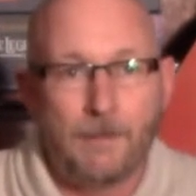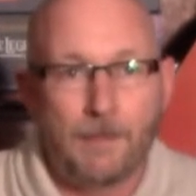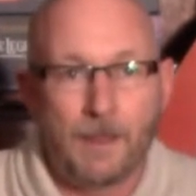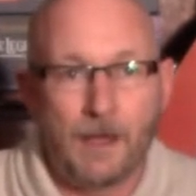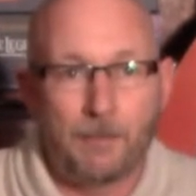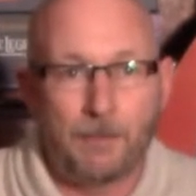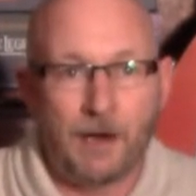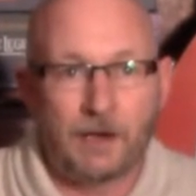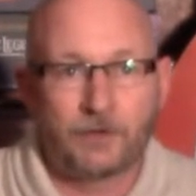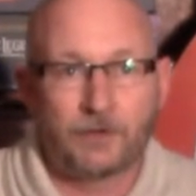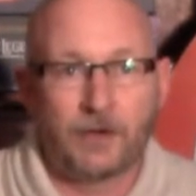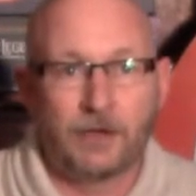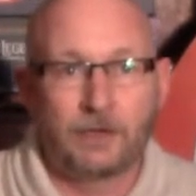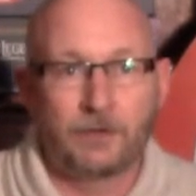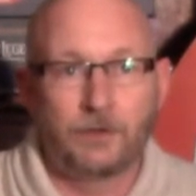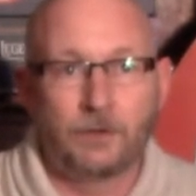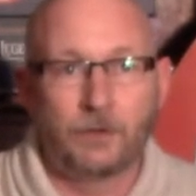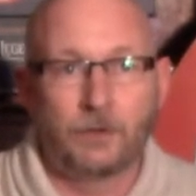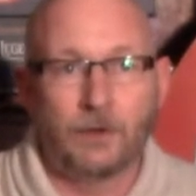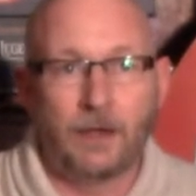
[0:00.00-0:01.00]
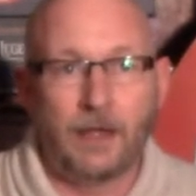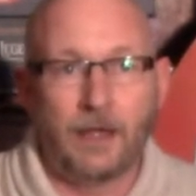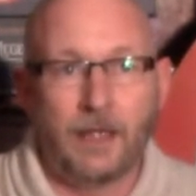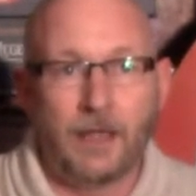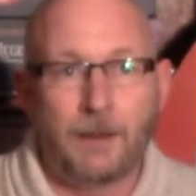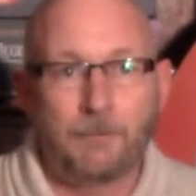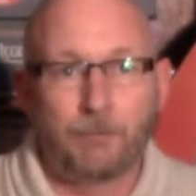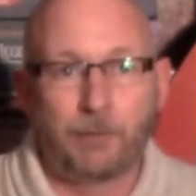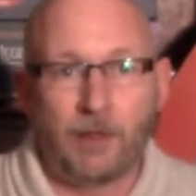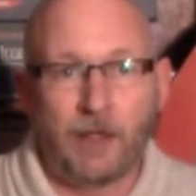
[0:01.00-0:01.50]
I might try to do
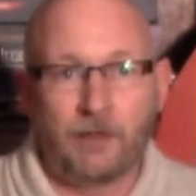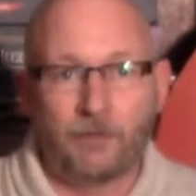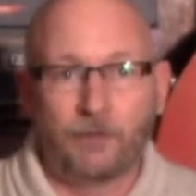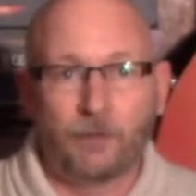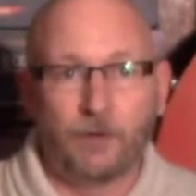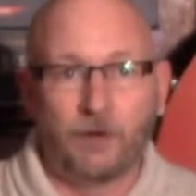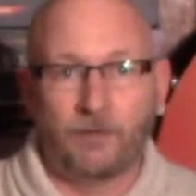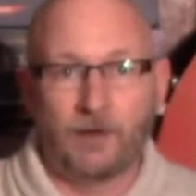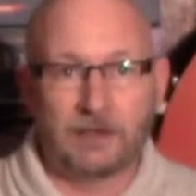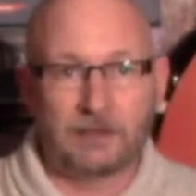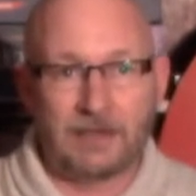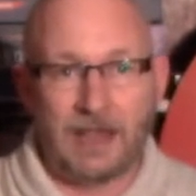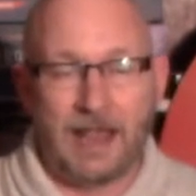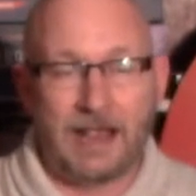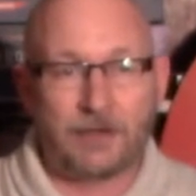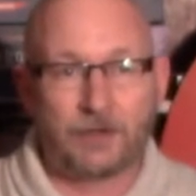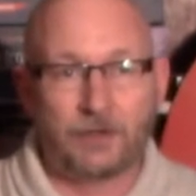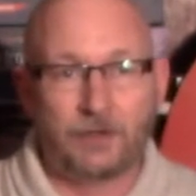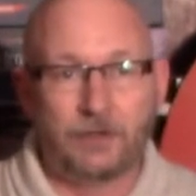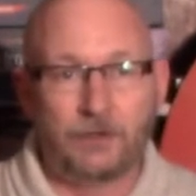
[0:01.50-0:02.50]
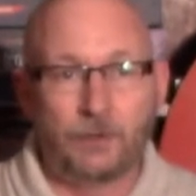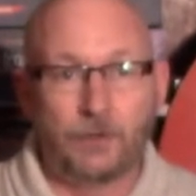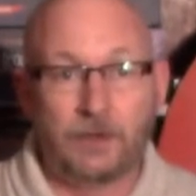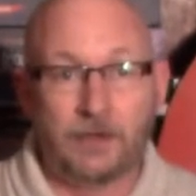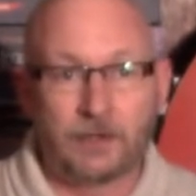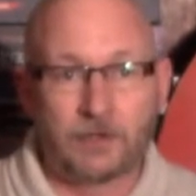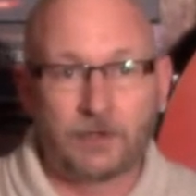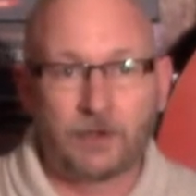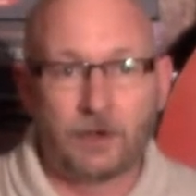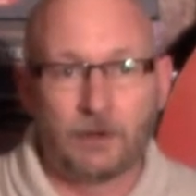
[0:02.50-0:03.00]
a playthrough of us actually doing
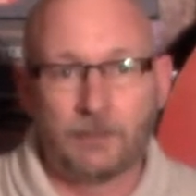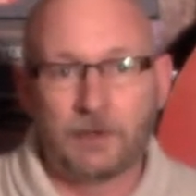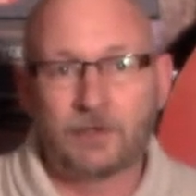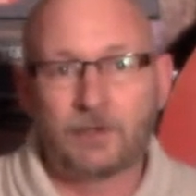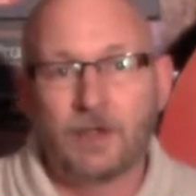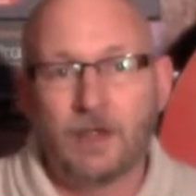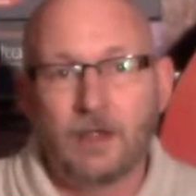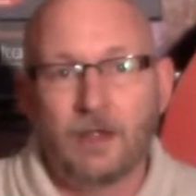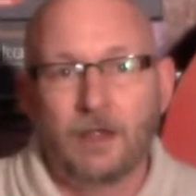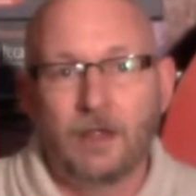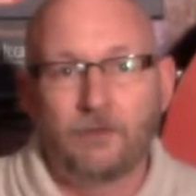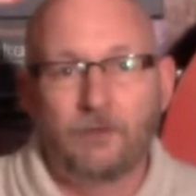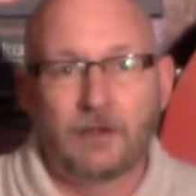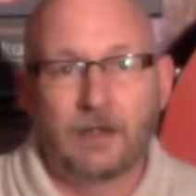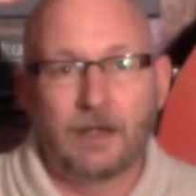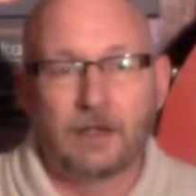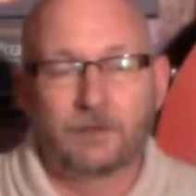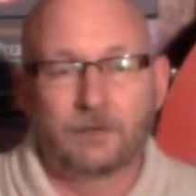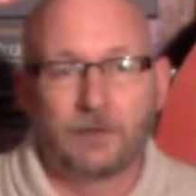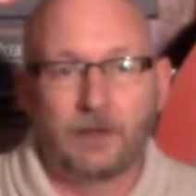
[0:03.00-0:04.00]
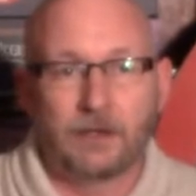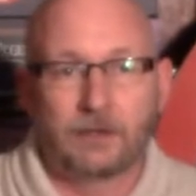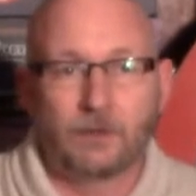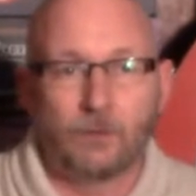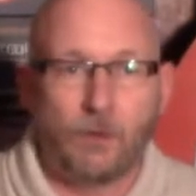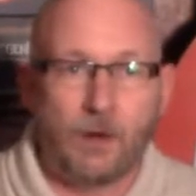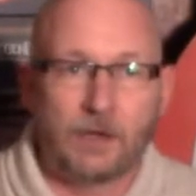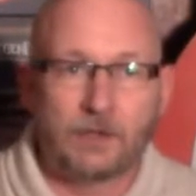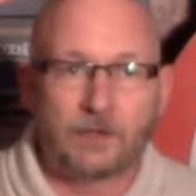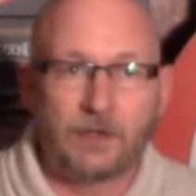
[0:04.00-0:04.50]
a skirmish, if you guys would like to
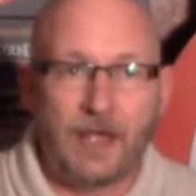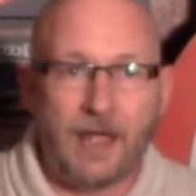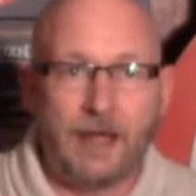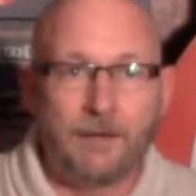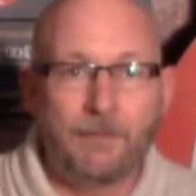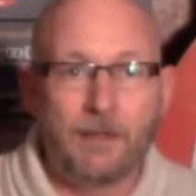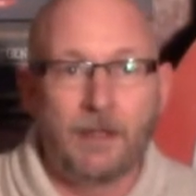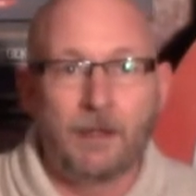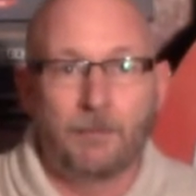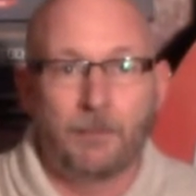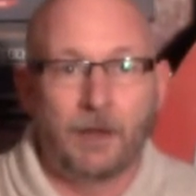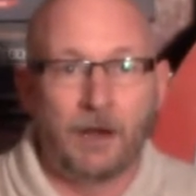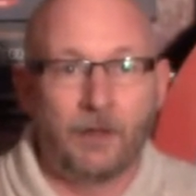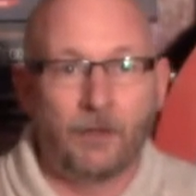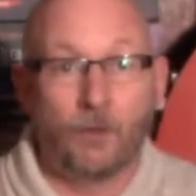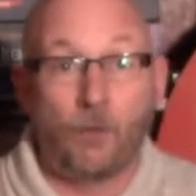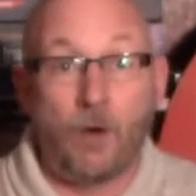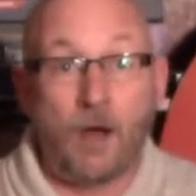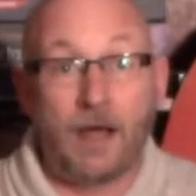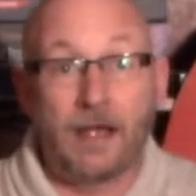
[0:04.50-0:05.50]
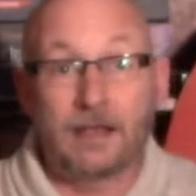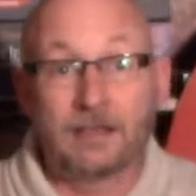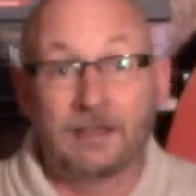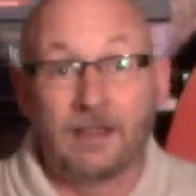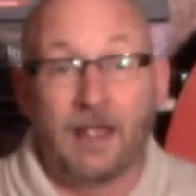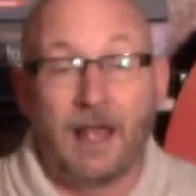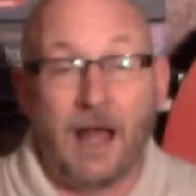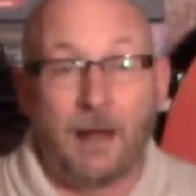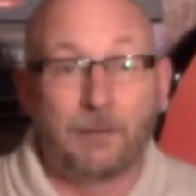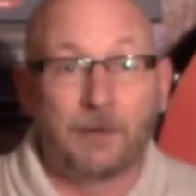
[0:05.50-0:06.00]
watch that. But otherwise,
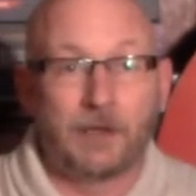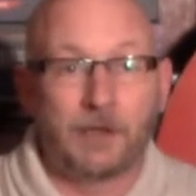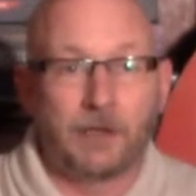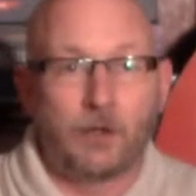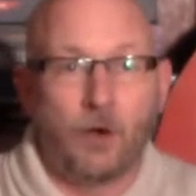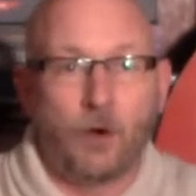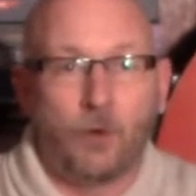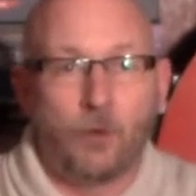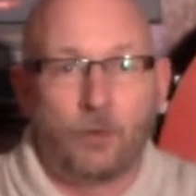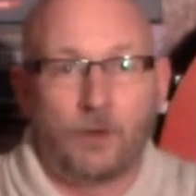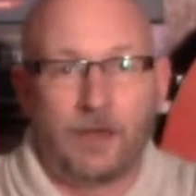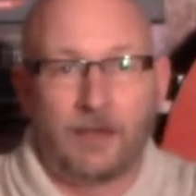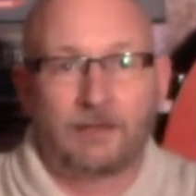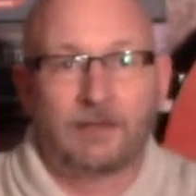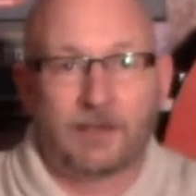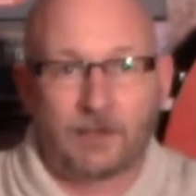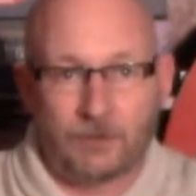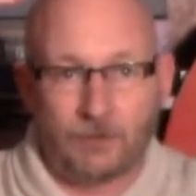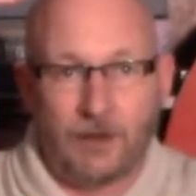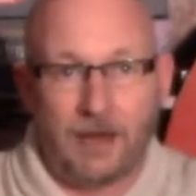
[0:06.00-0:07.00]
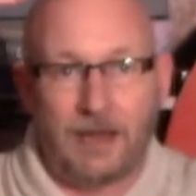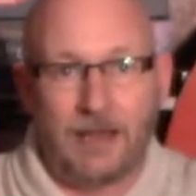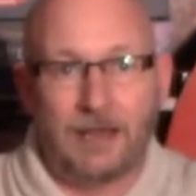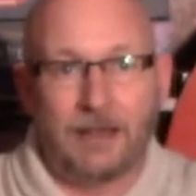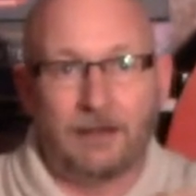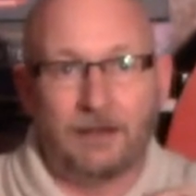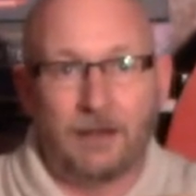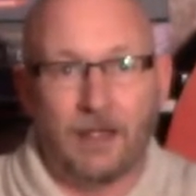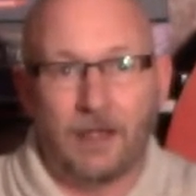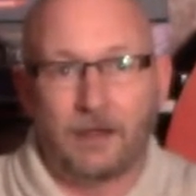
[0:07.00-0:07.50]
I'm going to go get this ready
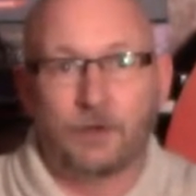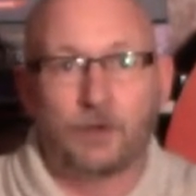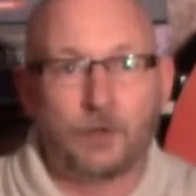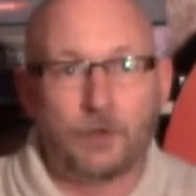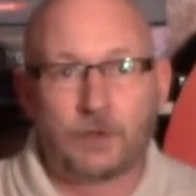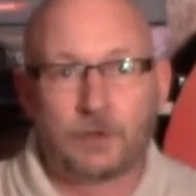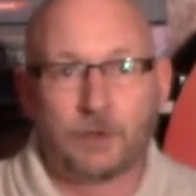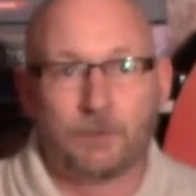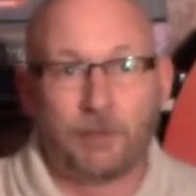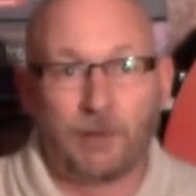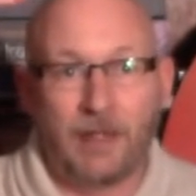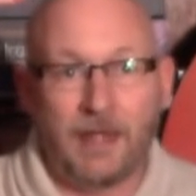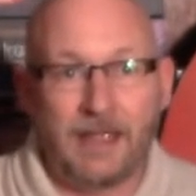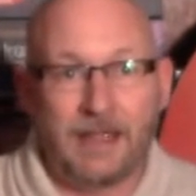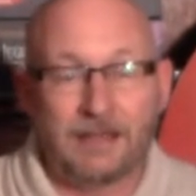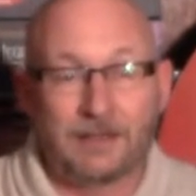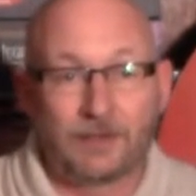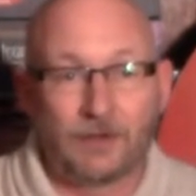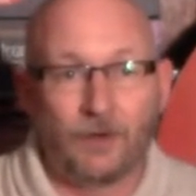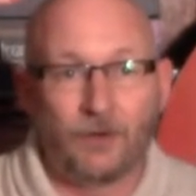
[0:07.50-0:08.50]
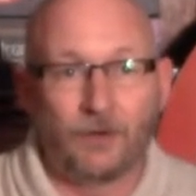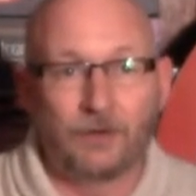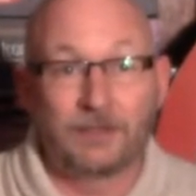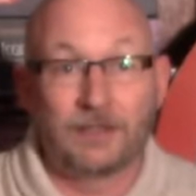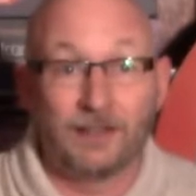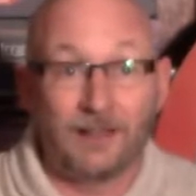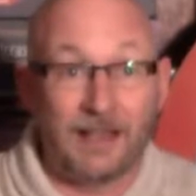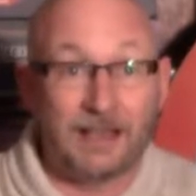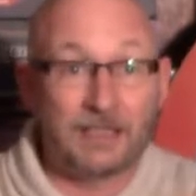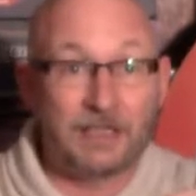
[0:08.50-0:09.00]
and do some playing. So
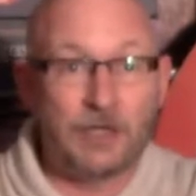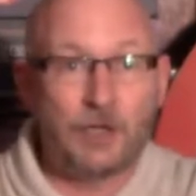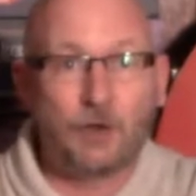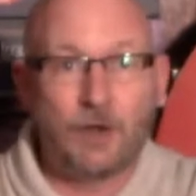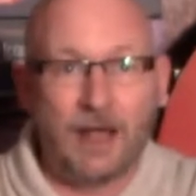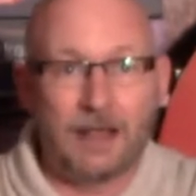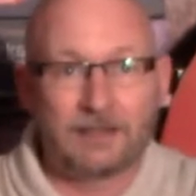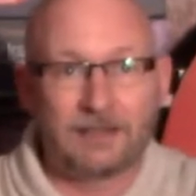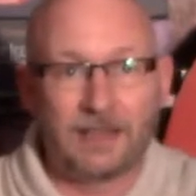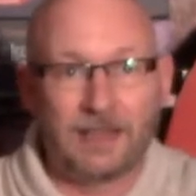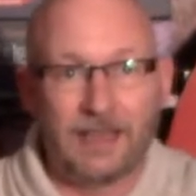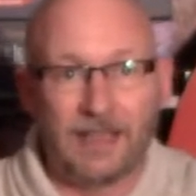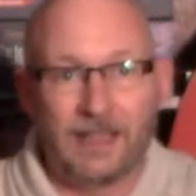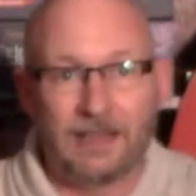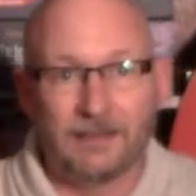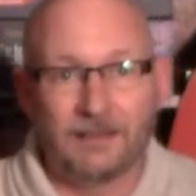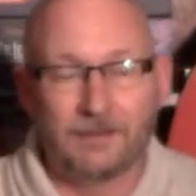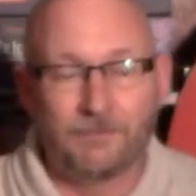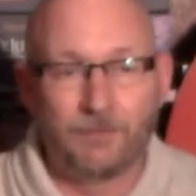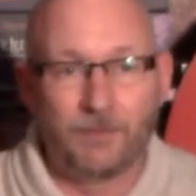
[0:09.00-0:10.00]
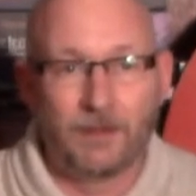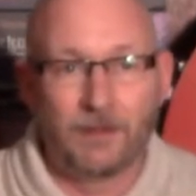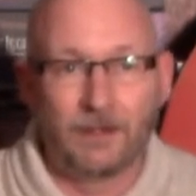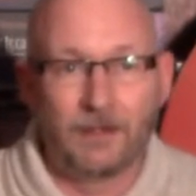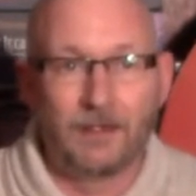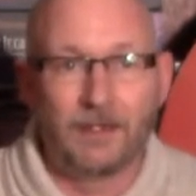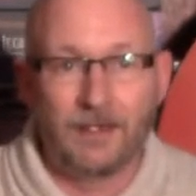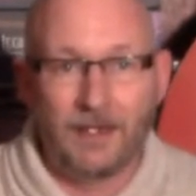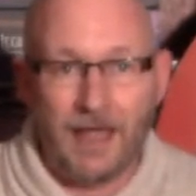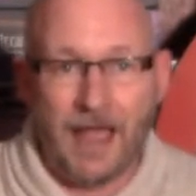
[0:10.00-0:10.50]
until I see you guys again,
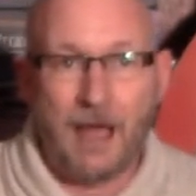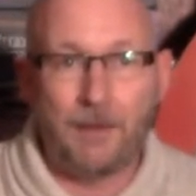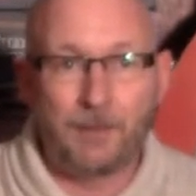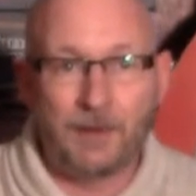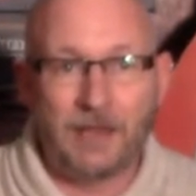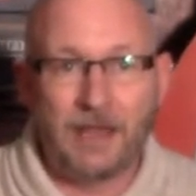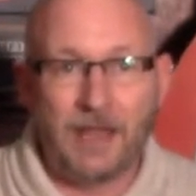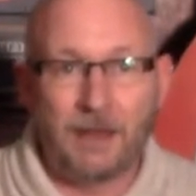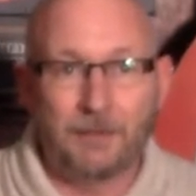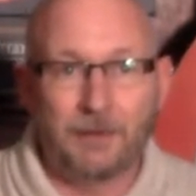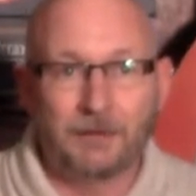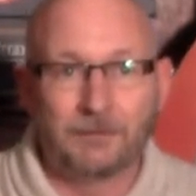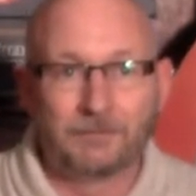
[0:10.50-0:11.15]
happy gaming.